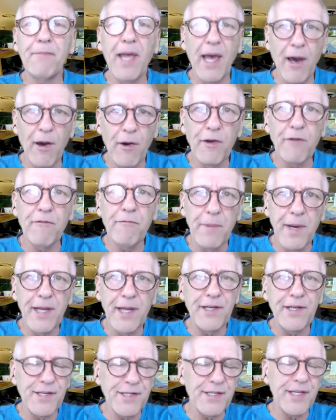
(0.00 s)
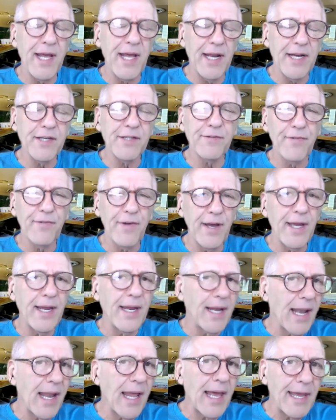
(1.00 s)
out of my
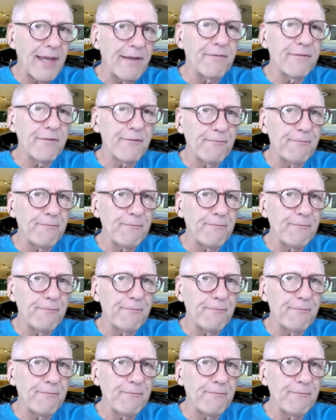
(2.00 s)
dissatisfying life.